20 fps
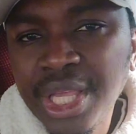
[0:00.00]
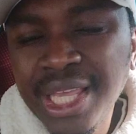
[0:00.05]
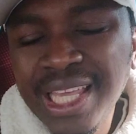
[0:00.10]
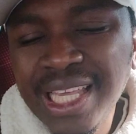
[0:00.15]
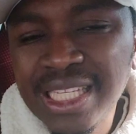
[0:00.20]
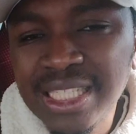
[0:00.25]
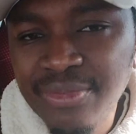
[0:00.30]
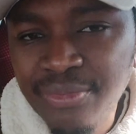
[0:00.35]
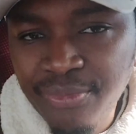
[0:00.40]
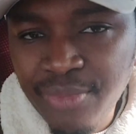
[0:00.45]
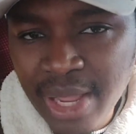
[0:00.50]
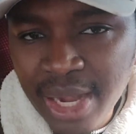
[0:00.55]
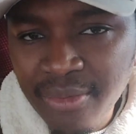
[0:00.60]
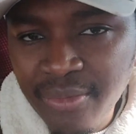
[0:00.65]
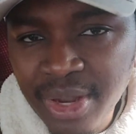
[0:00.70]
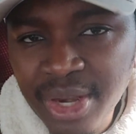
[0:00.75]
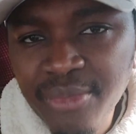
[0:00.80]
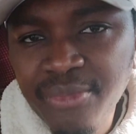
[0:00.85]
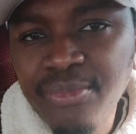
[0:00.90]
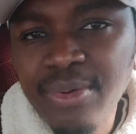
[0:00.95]
It's very,
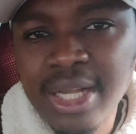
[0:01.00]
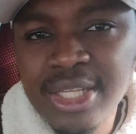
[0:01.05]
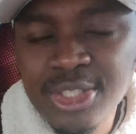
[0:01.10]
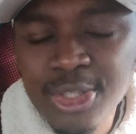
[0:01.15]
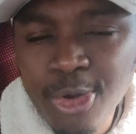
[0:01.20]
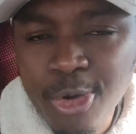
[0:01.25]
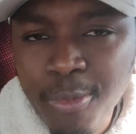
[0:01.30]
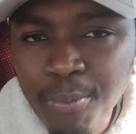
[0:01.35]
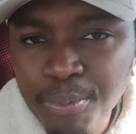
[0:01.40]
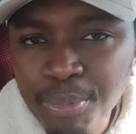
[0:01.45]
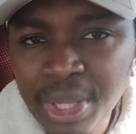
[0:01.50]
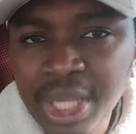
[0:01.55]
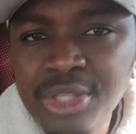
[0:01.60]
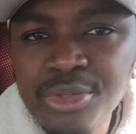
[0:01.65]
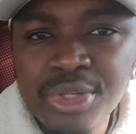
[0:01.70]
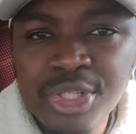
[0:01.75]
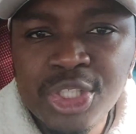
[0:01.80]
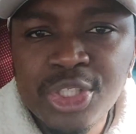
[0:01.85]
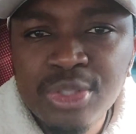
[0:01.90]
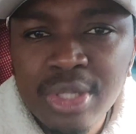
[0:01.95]
very fast compared
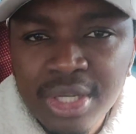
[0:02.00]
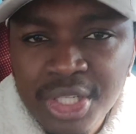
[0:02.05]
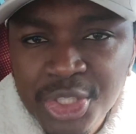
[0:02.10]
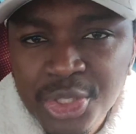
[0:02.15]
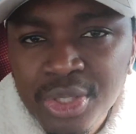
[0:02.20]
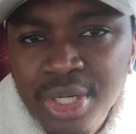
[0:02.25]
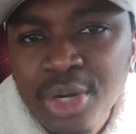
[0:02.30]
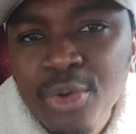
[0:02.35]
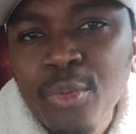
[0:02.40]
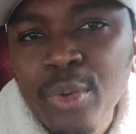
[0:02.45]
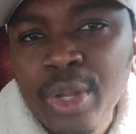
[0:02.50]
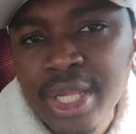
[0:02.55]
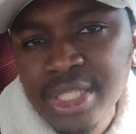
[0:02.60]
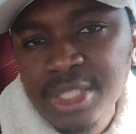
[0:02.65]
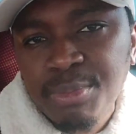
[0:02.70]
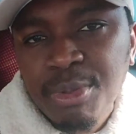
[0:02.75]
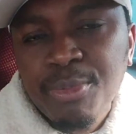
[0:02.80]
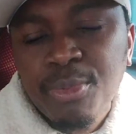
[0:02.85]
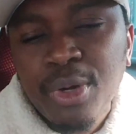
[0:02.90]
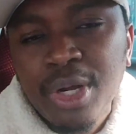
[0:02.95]
to the traditional ways
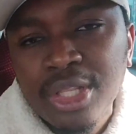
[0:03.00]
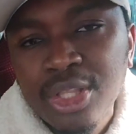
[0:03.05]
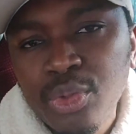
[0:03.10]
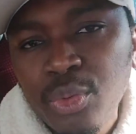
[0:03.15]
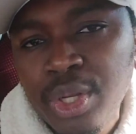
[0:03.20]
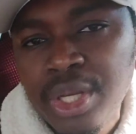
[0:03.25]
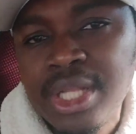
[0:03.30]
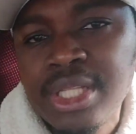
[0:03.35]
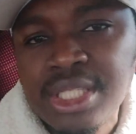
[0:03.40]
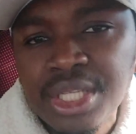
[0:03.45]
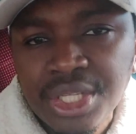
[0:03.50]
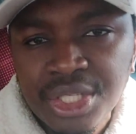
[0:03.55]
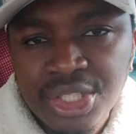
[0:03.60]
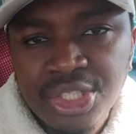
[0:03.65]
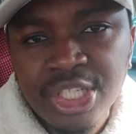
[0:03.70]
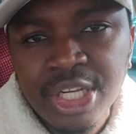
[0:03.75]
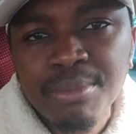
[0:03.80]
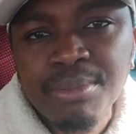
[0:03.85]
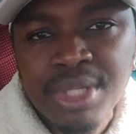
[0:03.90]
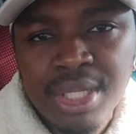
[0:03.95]
people are doing it in
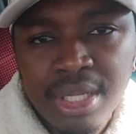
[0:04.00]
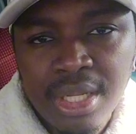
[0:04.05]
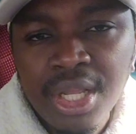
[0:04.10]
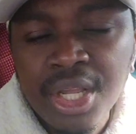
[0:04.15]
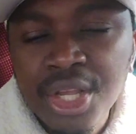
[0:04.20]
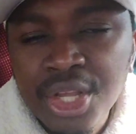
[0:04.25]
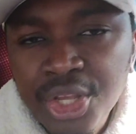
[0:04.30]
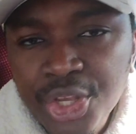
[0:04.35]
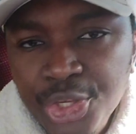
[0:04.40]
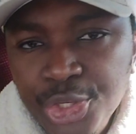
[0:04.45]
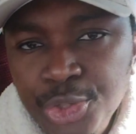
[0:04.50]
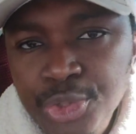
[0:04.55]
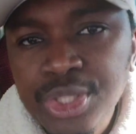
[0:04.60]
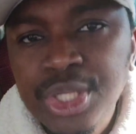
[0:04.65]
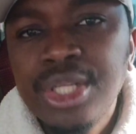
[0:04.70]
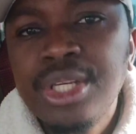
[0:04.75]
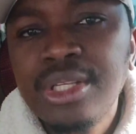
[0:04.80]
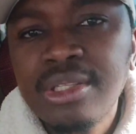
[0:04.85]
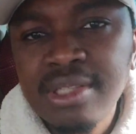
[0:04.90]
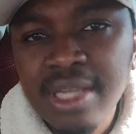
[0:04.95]
Germany,
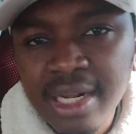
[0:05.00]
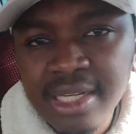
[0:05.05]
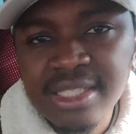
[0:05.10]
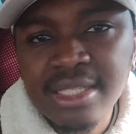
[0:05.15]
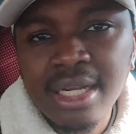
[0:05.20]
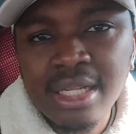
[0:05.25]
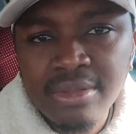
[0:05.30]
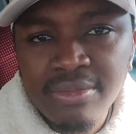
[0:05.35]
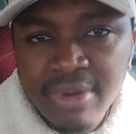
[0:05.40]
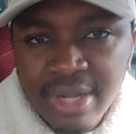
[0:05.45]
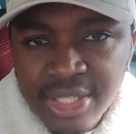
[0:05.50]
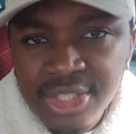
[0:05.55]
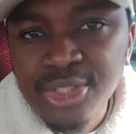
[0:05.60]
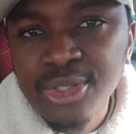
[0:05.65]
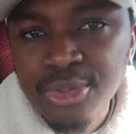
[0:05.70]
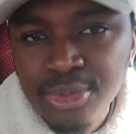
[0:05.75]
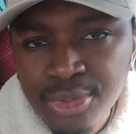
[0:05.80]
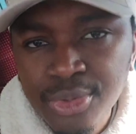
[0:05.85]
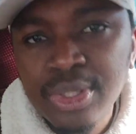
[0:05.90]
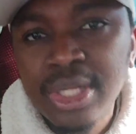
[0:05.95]
using the tax
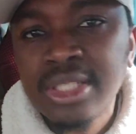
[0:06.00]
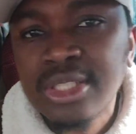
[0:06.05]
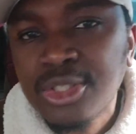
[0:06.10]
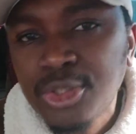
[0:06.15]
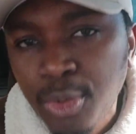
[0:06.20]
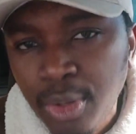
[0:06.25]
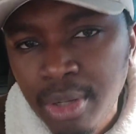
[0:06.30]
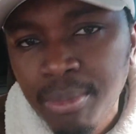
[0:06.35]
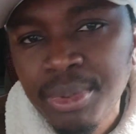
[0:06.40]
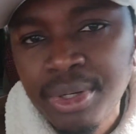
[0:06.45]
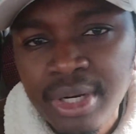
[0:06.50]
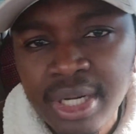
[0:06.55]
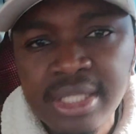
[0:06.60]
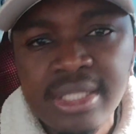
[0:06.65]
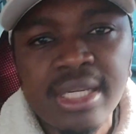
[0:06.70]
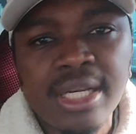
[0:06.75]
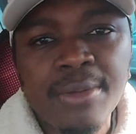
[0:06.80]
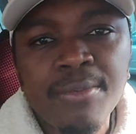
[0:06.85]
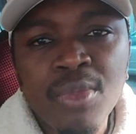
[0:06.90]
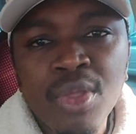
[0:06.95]
advisor known as
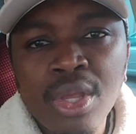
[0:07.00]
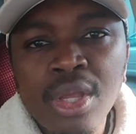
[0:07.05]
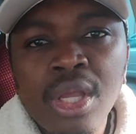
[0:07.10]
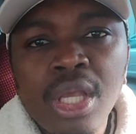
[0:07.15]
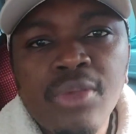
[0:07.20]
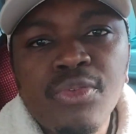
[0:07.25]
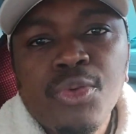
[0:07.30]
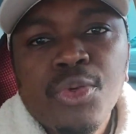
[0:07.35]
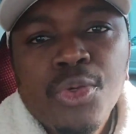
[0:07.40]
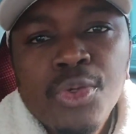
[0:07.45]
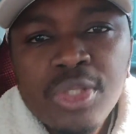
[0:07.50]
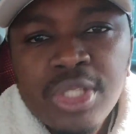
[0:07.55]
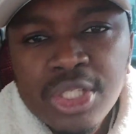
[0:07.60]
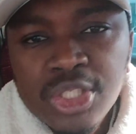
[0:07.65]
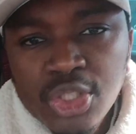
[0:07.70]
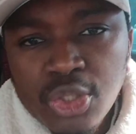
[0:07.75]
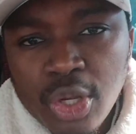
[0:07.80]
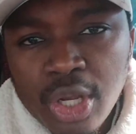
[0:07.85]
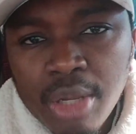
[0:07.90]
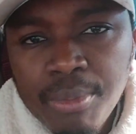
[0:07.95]
Steuerberater. If you use the
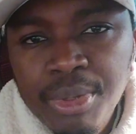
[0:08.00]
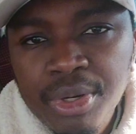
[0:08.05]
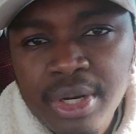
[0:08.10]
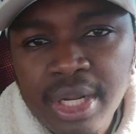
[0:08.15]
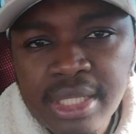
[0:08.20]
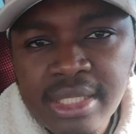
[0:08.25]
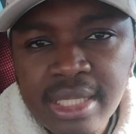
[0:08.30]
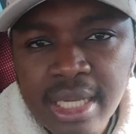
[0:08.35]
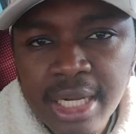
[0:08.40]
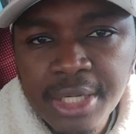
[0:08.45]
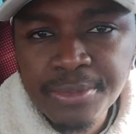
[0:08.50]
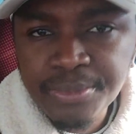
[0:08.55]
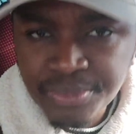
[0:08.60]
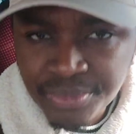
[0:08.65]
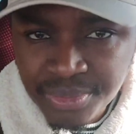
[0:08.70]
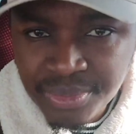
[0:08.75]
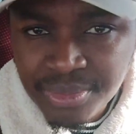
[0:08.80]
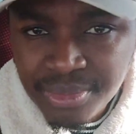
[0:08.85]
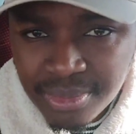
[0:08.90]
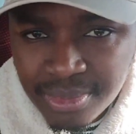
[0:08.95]
Steuerberater,
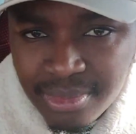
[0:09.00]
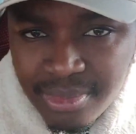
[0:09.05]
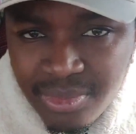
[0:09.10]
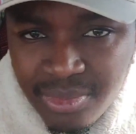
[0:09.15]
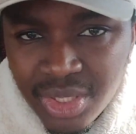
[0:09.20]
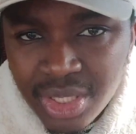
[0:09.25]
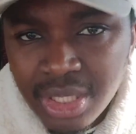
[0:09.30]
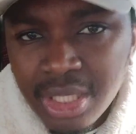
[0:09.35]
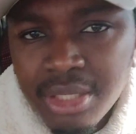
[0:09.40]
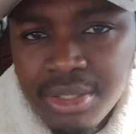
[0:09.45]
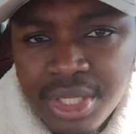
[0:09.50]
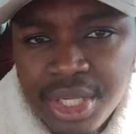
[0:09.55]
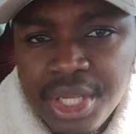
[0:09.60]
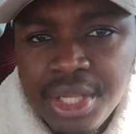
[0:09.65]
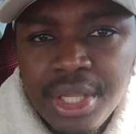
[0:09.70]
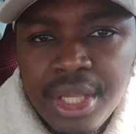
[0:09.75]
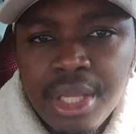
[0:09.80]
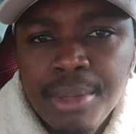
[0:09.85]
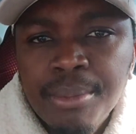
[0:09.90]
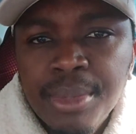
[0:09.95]

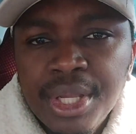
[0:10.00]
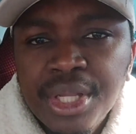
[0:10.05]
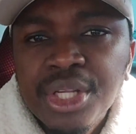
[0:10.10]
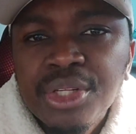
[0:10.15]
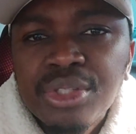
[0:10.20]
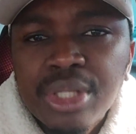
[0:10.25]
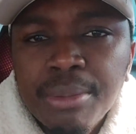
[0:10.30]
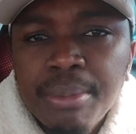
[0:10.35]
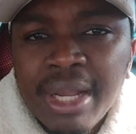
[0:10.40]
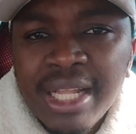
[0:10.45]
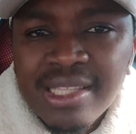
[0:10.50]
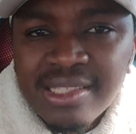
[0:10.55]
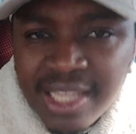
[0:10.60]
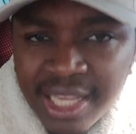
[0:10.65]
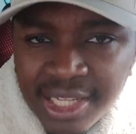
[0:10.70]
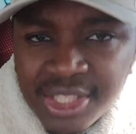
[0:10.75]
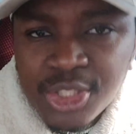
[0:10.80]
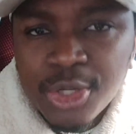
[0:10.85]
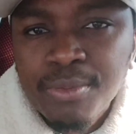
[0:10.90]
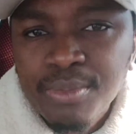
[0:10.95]
it might
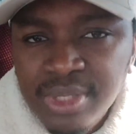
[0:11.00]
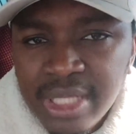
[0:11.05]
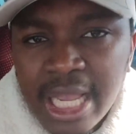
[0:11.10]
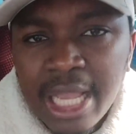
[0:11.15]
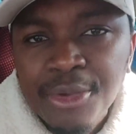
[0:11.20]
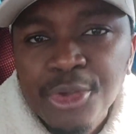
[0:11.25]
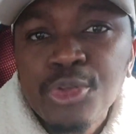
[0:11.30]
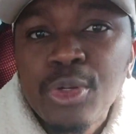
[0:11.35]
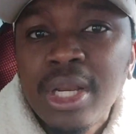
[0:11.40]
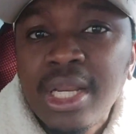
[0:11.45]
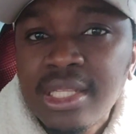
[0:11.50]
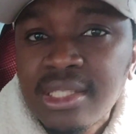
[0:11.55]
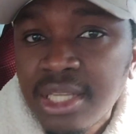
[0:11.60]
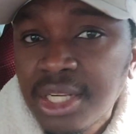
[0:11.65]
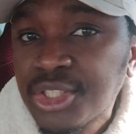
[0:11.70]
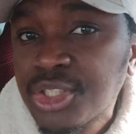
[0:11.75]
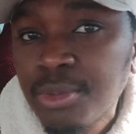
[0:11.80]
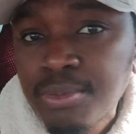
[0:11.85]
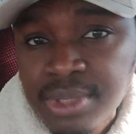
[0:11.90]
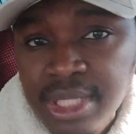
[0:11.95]
take some time. Usually
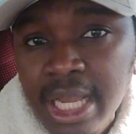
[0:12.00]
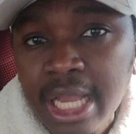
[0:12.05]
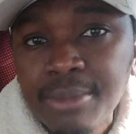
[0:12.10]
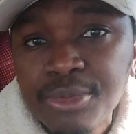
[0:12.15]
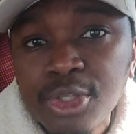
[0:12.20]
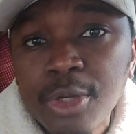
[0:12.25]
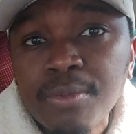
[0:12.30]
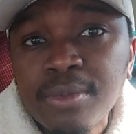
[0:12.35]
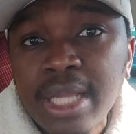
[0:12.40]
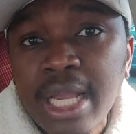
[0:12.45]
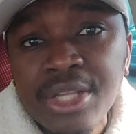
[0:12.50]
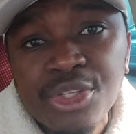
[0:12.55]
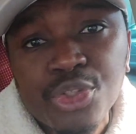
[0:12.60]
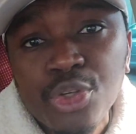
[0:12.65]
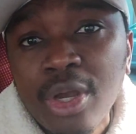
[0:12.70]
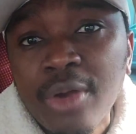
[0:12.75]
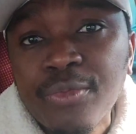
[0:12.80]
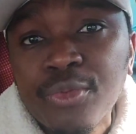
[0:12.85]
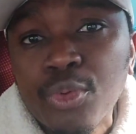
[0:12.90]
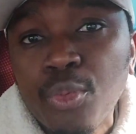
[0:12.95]
takes some time. Sometimes
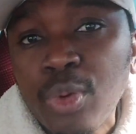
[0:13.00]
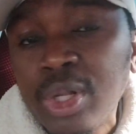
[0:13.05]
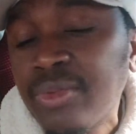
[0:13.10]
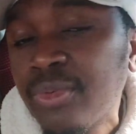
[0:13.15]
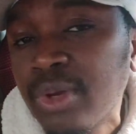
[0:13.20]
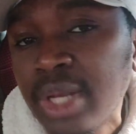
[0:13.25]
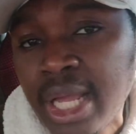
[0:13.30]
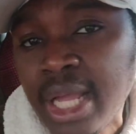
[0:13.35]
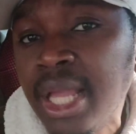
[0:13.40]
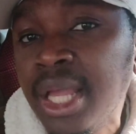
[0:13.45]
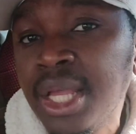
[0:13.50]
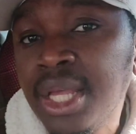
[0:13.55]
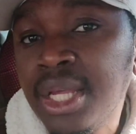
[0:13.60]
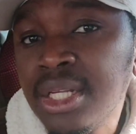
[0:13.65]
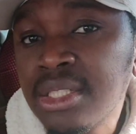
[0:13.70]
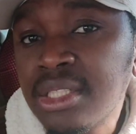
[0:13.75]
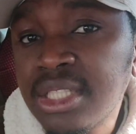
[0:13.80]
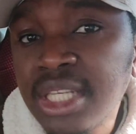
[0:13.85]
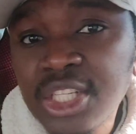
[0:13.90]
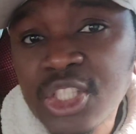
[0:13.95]
you have to wait for like
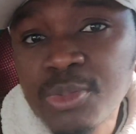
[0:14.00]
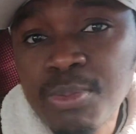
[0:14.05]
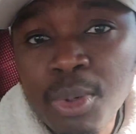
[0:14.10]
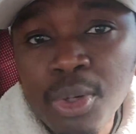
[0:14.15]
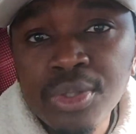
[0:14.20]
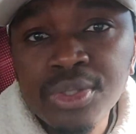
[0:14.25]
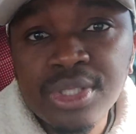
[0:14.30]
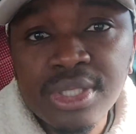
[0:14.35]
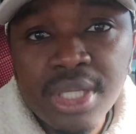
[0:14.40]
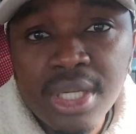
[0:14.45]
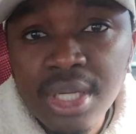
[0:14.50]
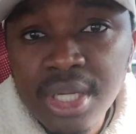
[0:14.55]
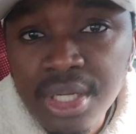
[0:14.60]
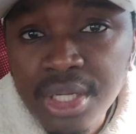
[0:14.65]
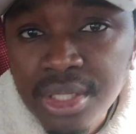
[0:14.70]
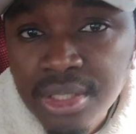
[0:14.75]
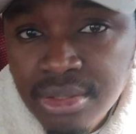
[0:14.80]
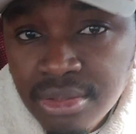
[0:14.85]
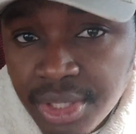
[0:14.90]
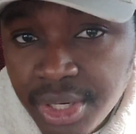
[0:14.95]
6 months
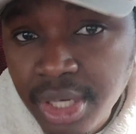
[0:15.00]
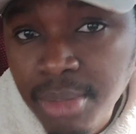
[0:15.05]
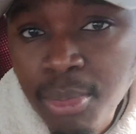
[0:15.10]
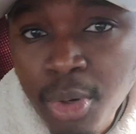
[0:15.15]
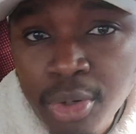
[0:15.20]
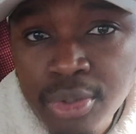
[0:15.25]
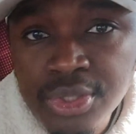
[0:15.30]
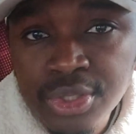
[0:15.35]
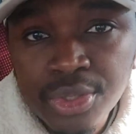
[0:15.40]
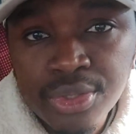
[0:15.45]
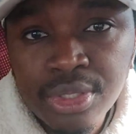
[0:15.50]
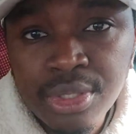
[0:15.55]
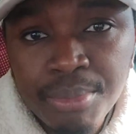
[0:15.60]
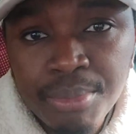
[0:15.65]
3 months on the